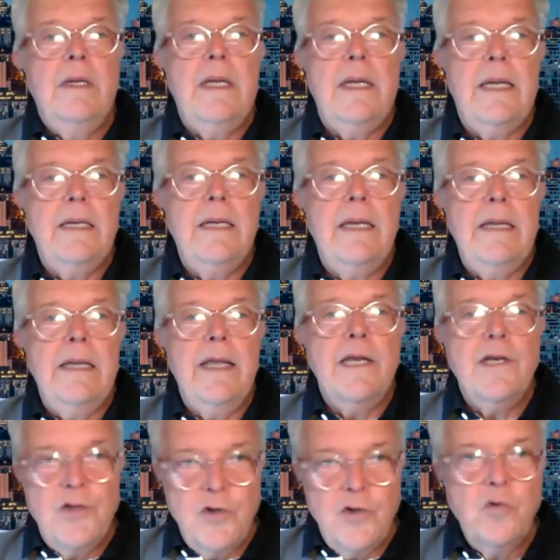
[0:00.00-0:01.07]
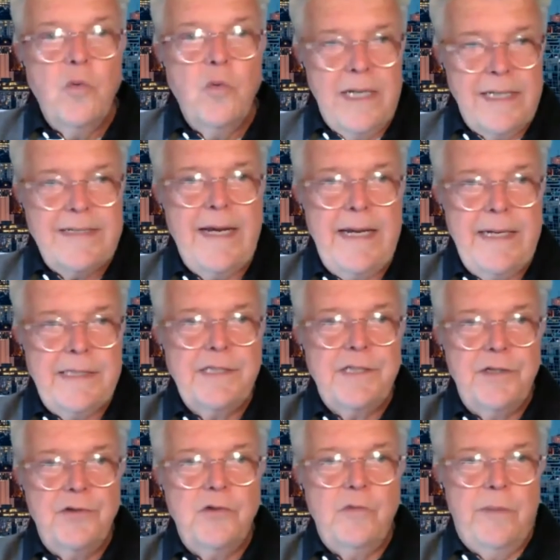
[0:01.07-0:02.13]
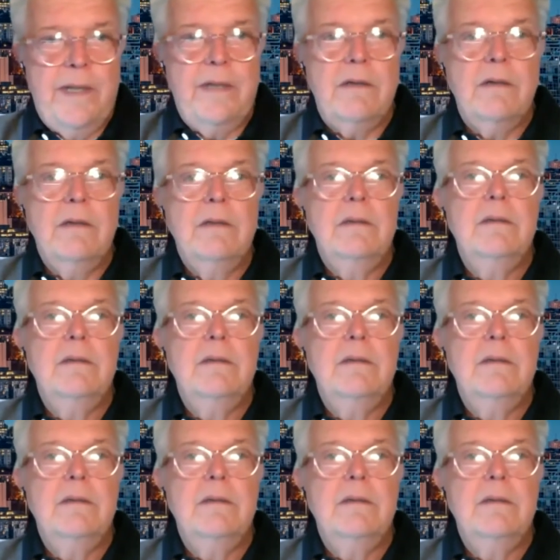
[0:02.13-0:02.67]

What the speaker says: And then do what it takes to do better.